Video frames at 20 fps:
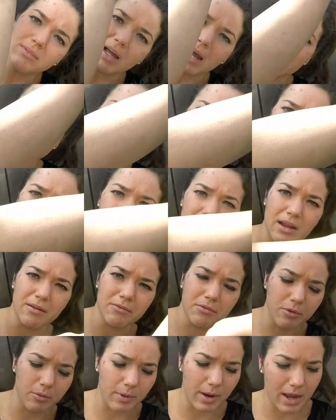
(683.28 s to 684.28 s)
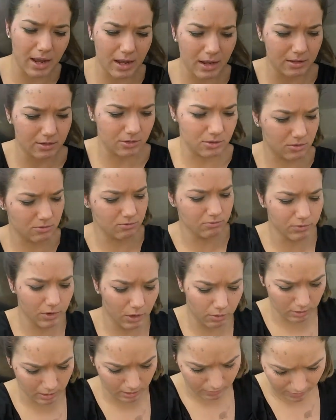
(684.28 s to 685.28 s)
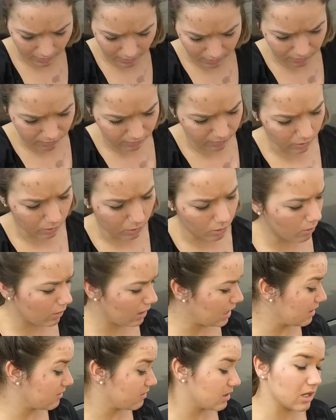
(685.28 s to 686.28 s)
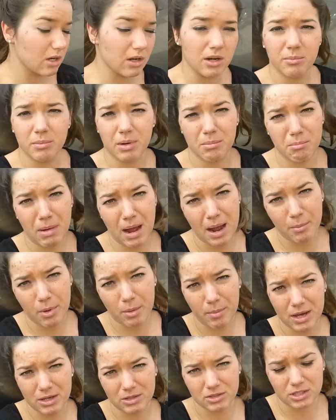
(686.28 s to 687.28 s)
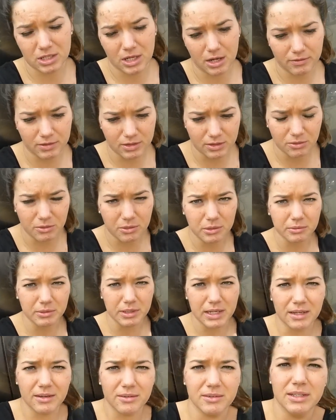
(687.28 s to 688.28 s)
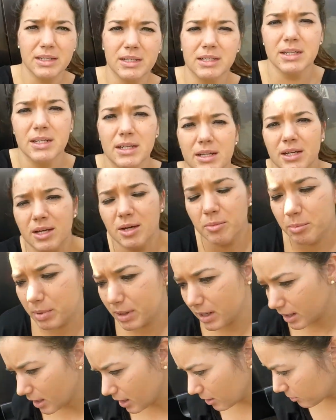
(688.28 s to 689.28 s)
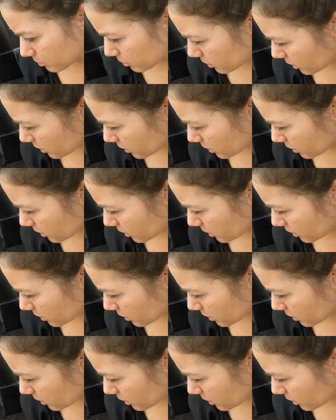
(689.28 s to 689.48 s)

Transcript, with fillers: absolutely everywhere and just rolling around the floor, even including my mat. My mat is just covered in oil now. But I will